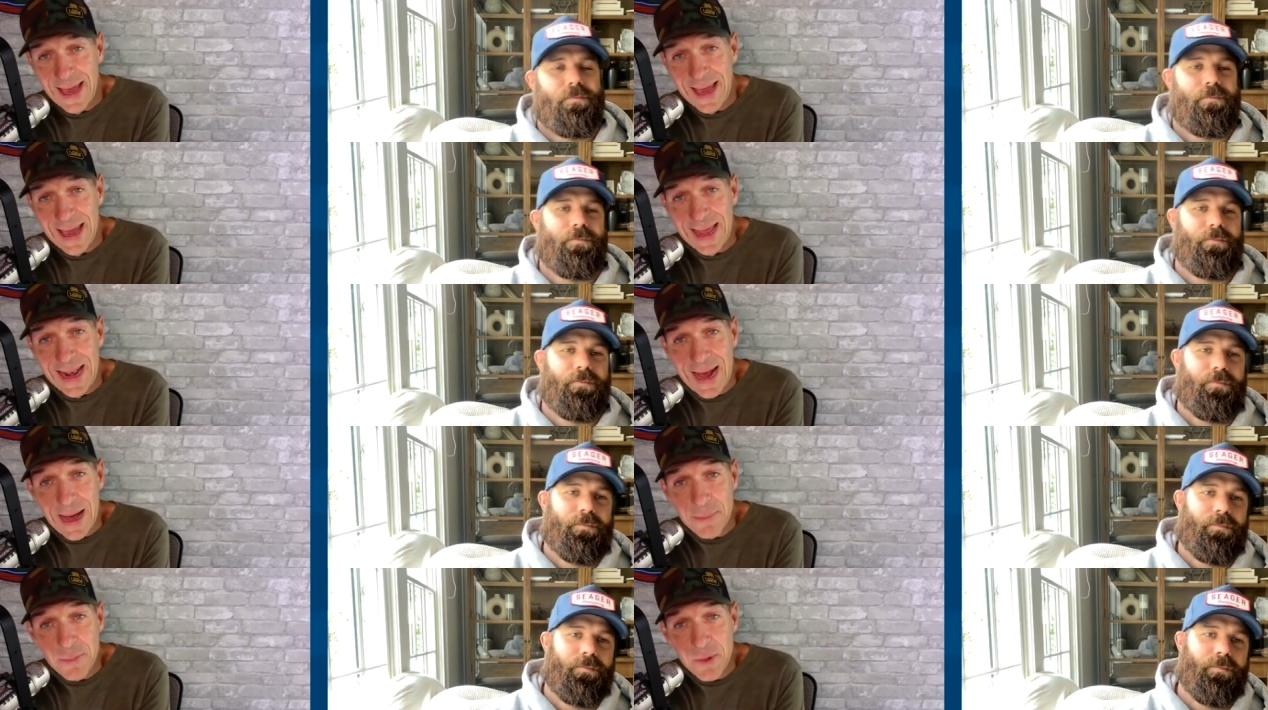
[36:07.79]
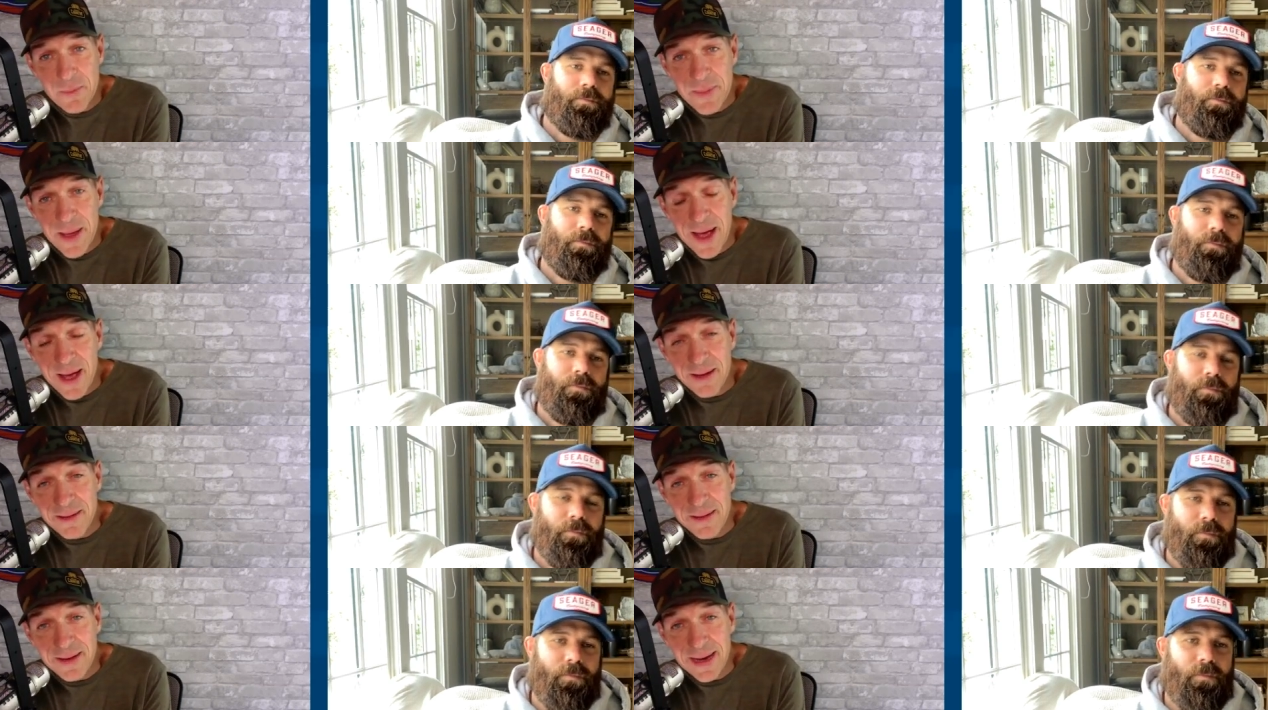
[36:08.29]
Speaker 1: And I'm
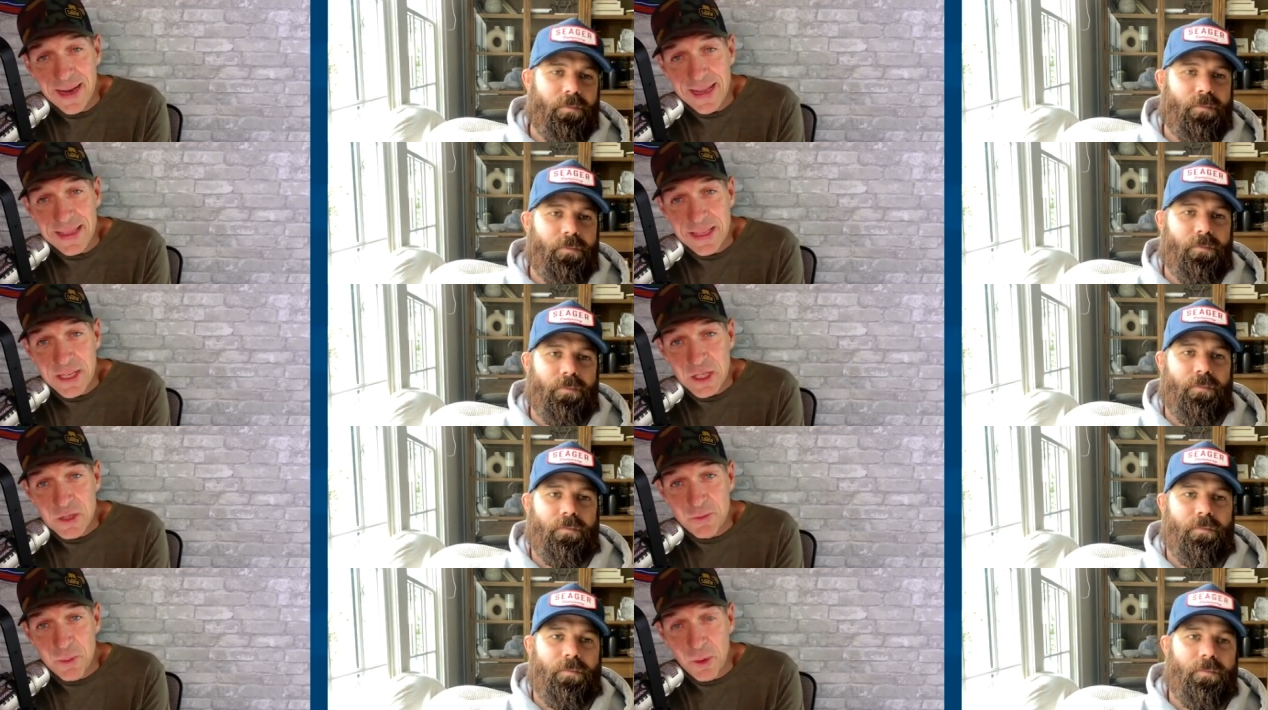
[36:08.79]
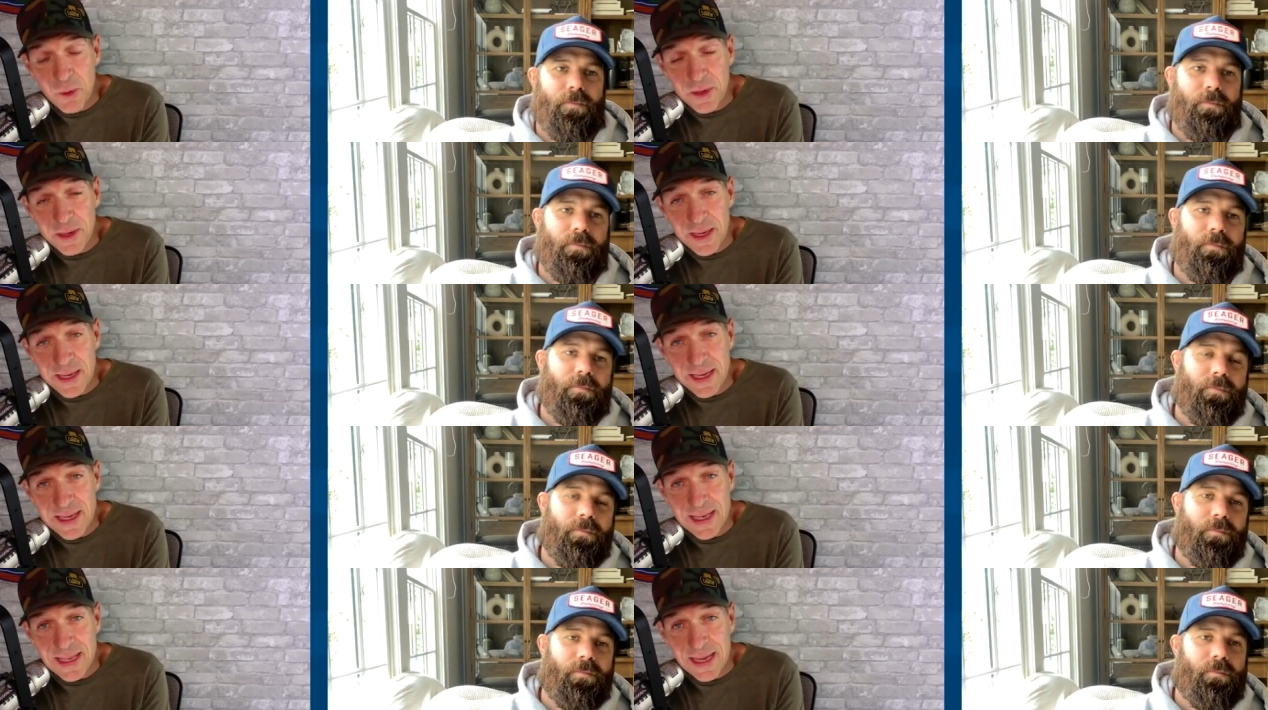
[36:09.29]
about, and at this
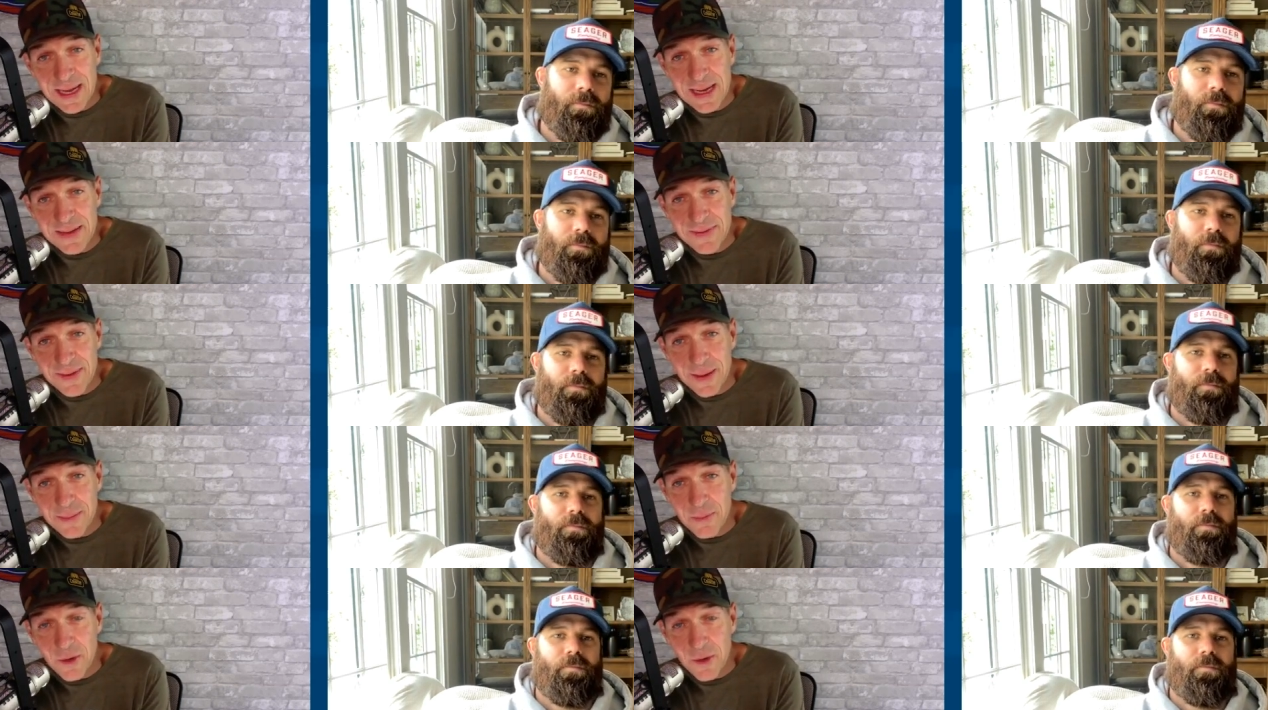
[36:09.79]
point in life, I'm